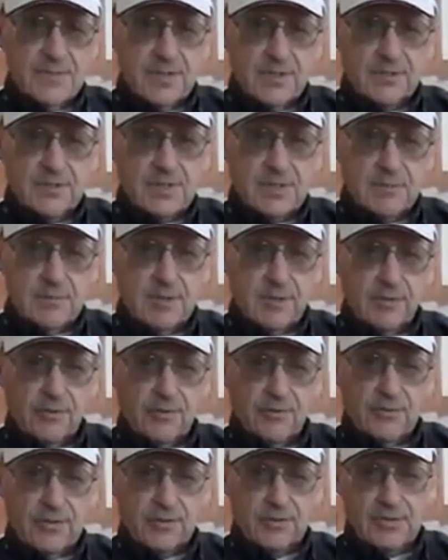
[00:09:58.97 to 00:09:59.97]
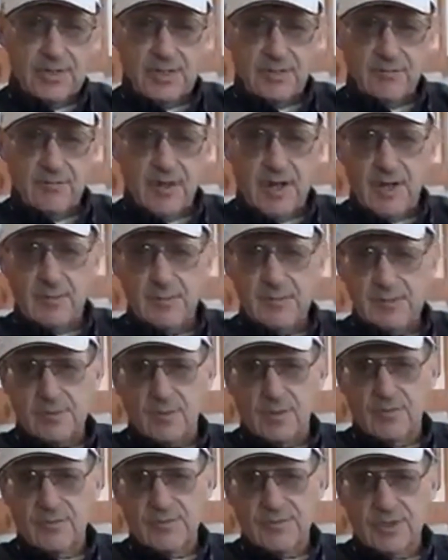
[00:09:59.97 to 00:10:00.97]
60 minerals, 16 vitamins,
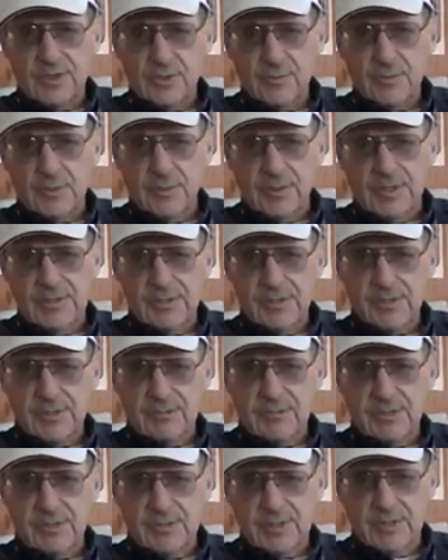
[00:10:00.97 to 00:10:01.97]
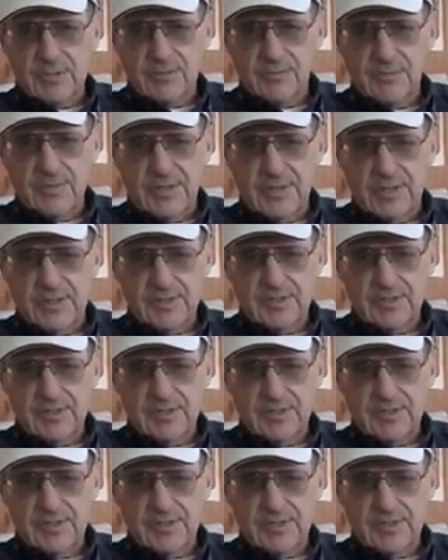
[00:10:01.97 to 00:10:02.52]
12 essential amino acids, 3 essential fatty